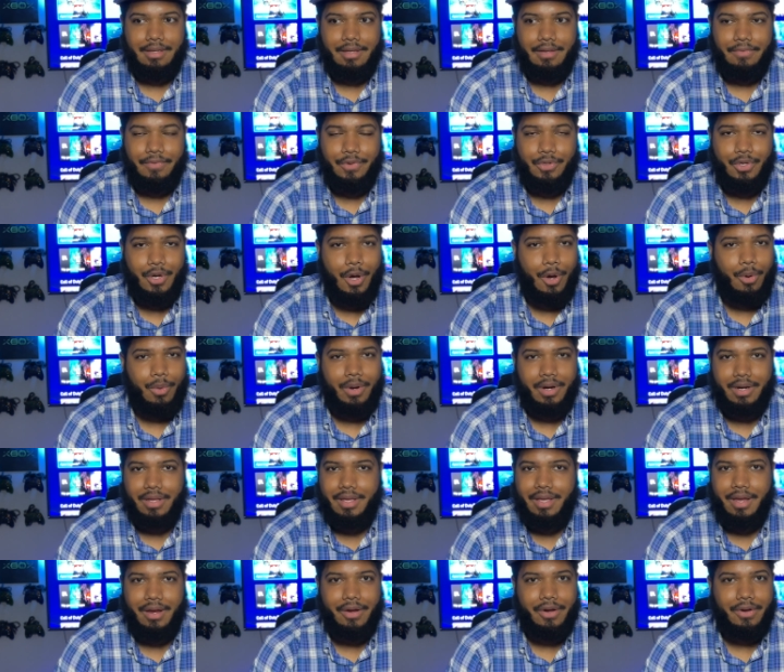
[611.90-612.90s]
if you don't
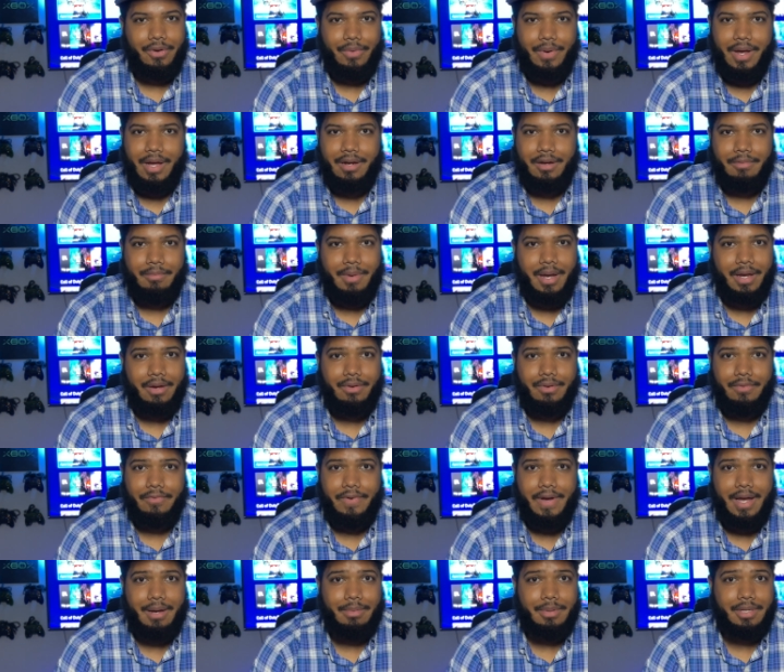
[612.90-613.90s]
want to carry around a
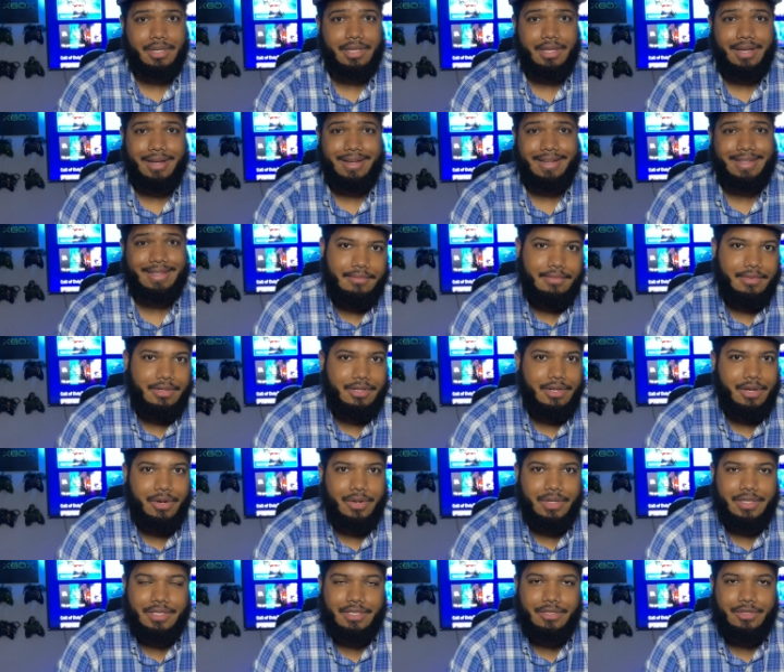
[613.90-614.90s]
microfiber cloth, you
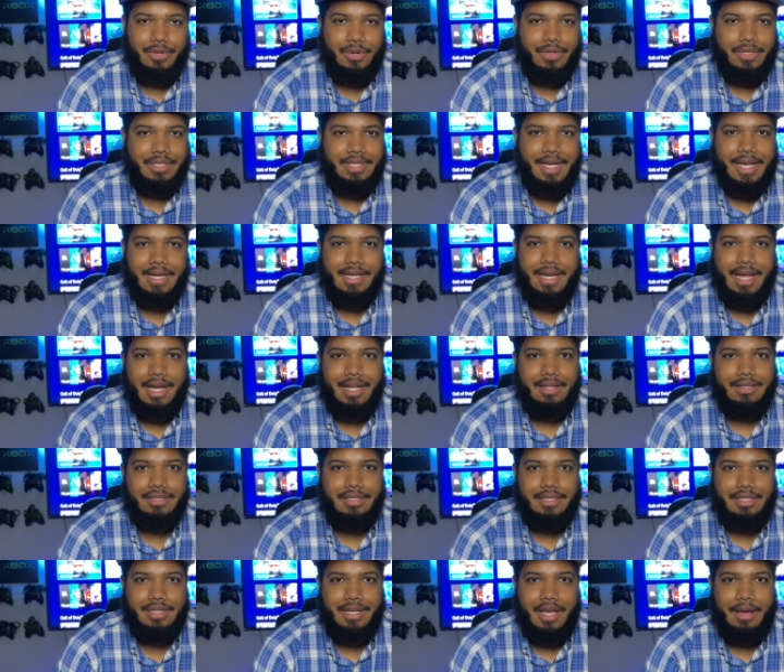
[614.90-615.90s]
know, it's newer
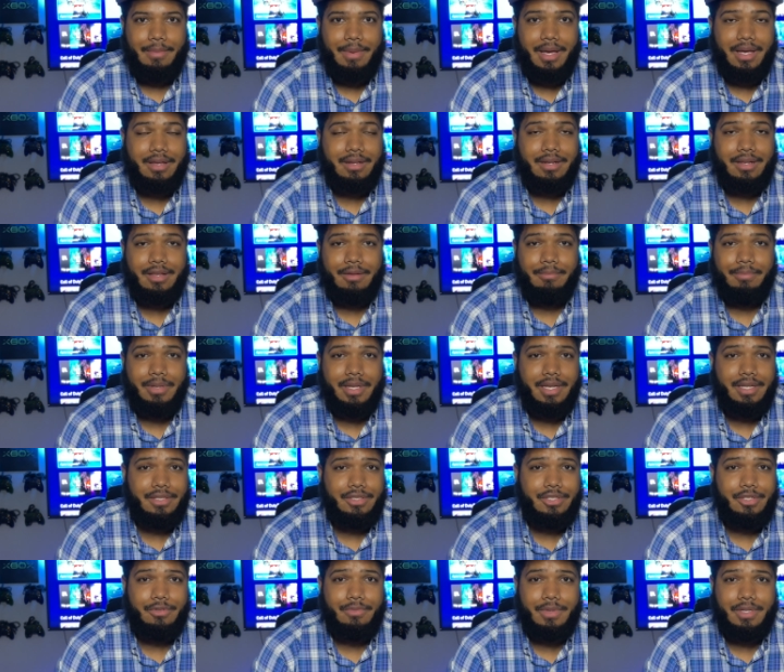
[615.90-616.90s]
technology. I'm not going to
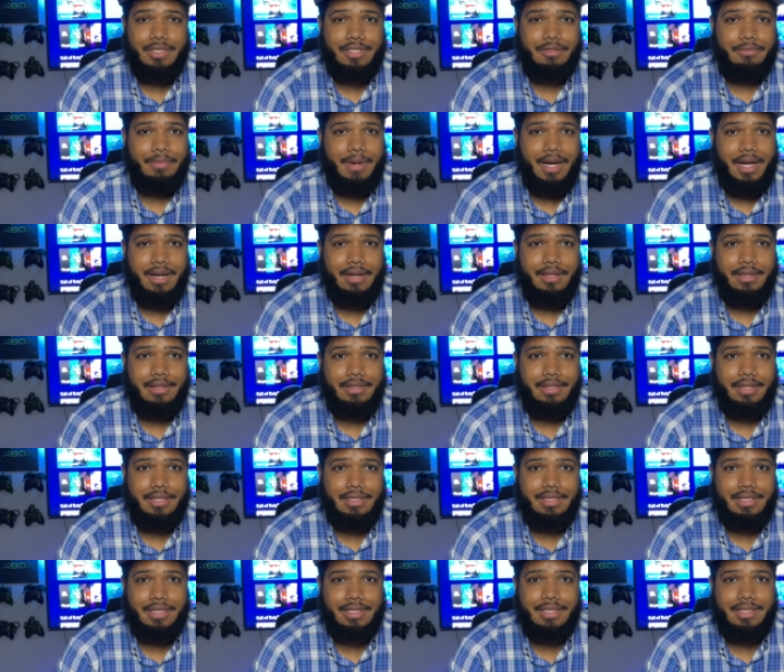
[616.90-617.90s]
complain too much about it.
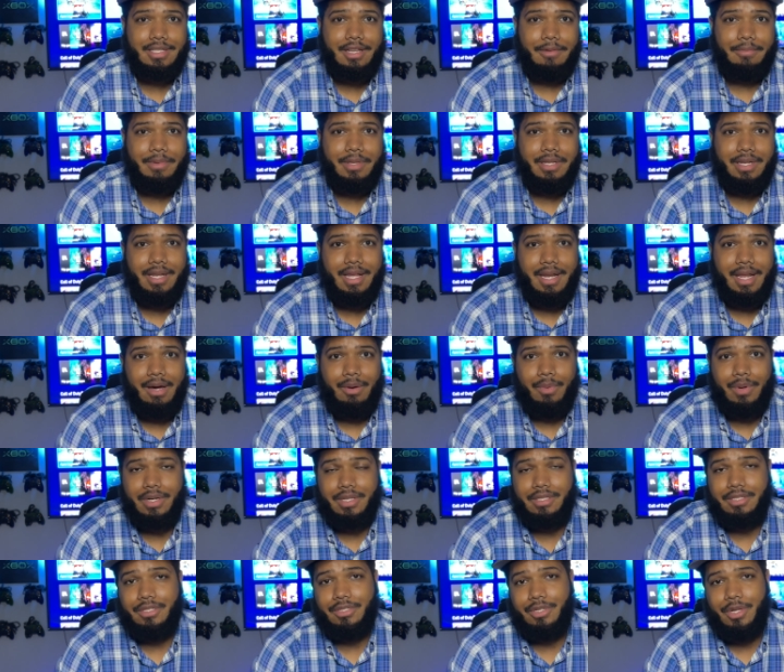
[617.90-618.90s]
It's just something that I
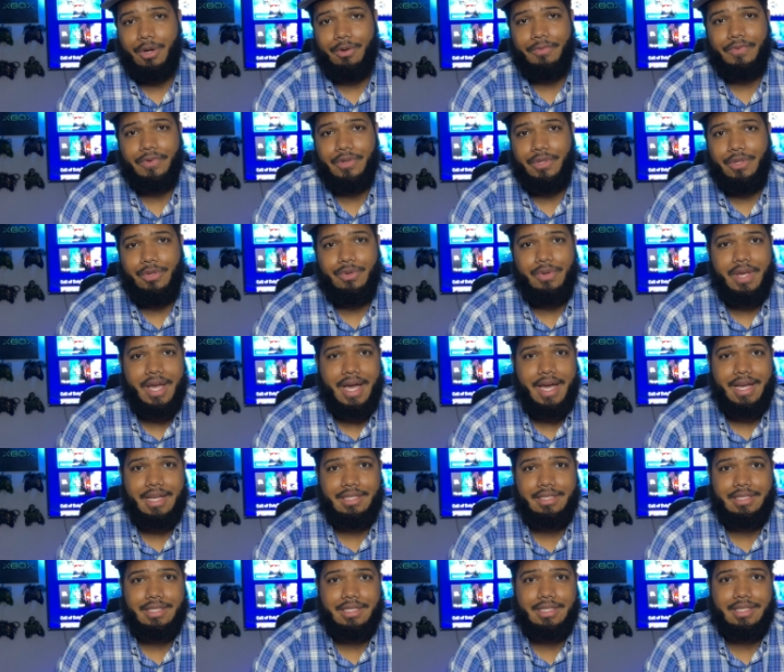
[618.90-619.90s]
wanted to know for you
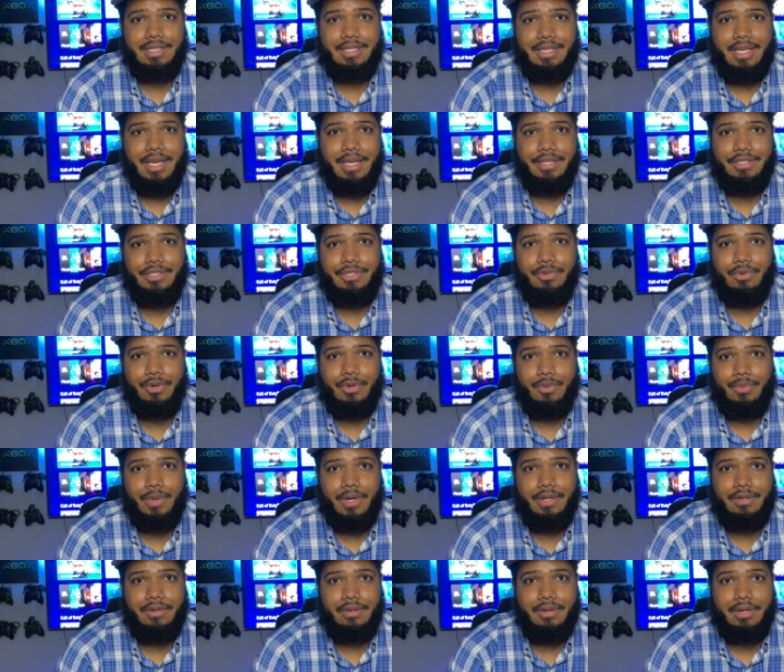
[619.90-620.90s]
guys, just in case you were
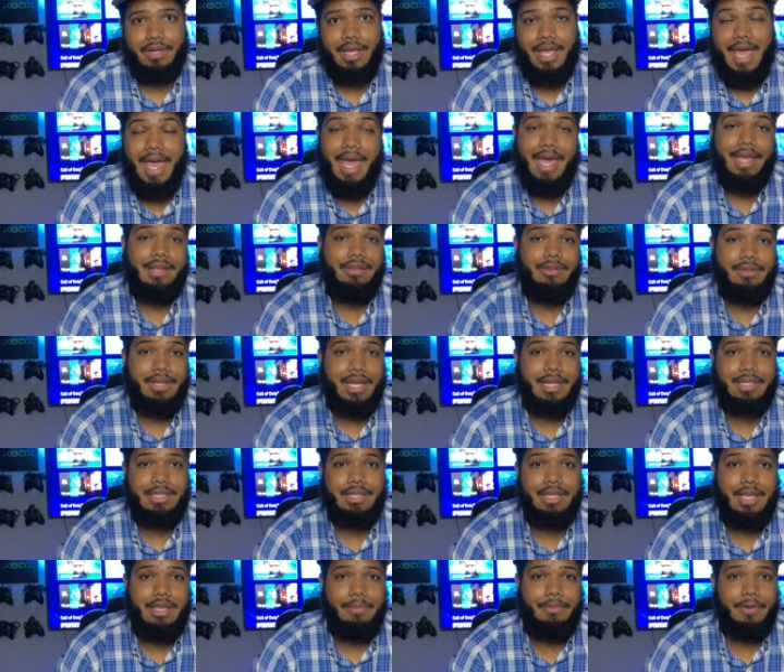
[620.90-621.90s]
wondering, and you
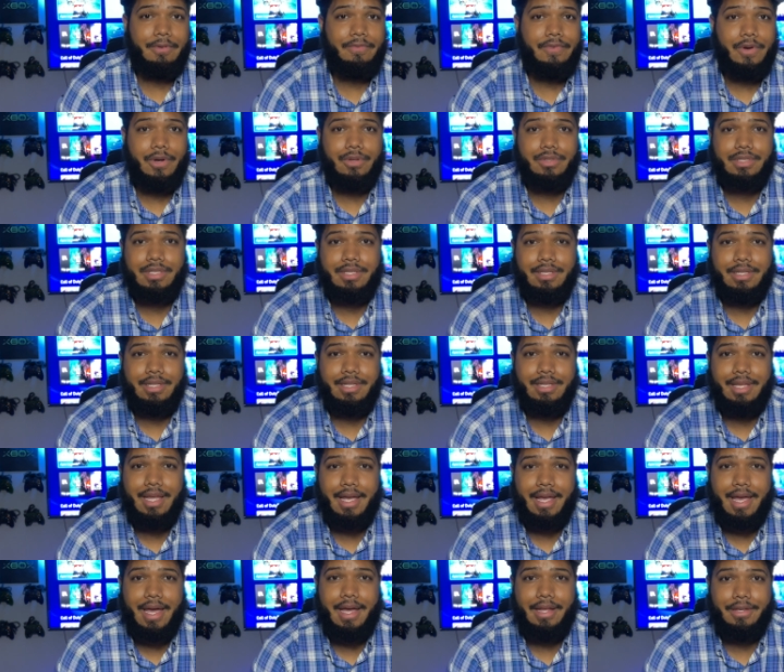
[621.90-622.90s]
like to keep your phones clean
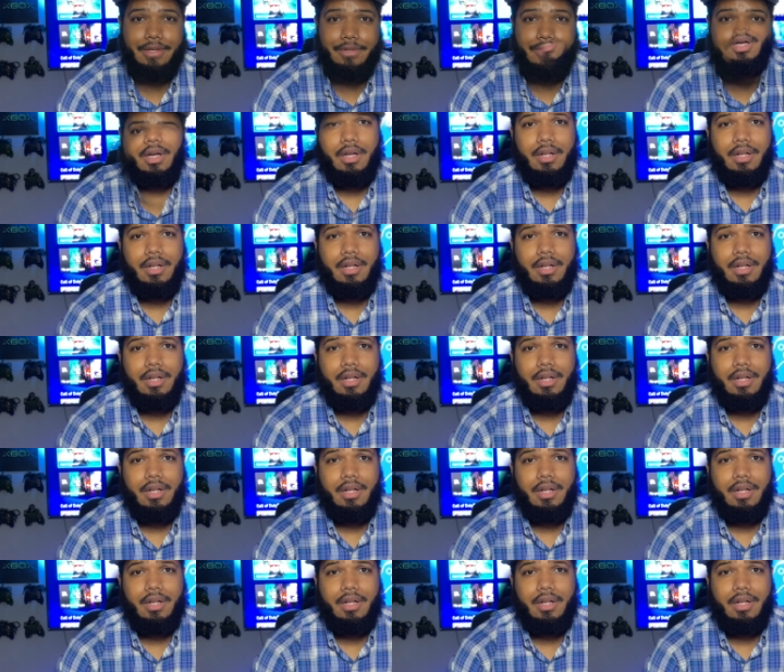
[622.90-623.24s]
like I do.